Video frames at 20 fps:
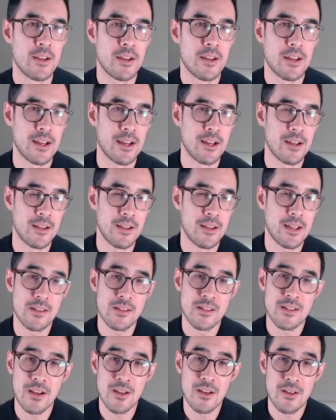Uh, and
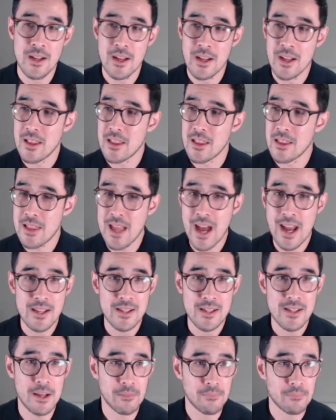so that is
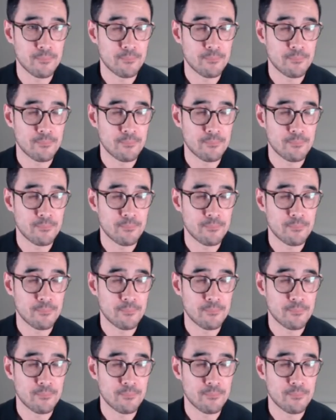it.